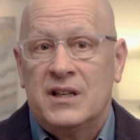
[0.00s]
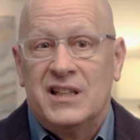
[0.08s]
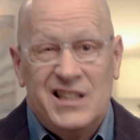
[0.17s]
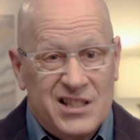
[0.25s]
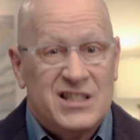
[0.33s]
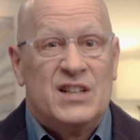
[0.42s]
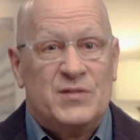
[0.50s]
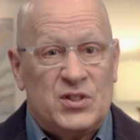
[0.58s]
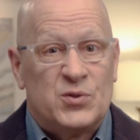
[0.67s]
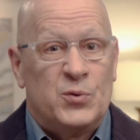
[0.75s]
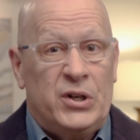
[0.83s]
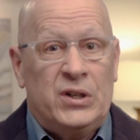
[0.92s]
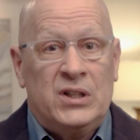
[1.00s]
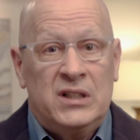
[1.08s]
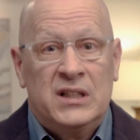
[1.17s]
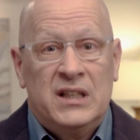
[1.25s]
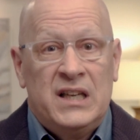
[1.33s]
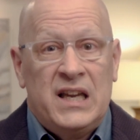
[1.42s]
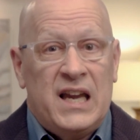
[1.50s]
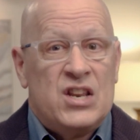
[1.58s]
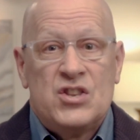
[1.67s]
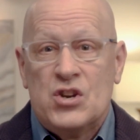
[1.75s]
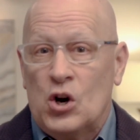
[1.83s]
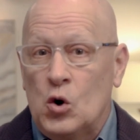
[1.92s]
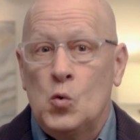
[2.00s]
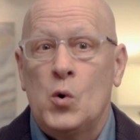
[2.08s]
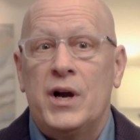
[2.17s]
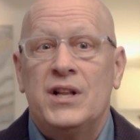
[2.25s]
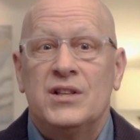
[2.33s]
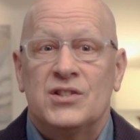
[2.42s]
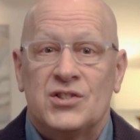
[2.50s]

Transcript: This stuff is real, and no one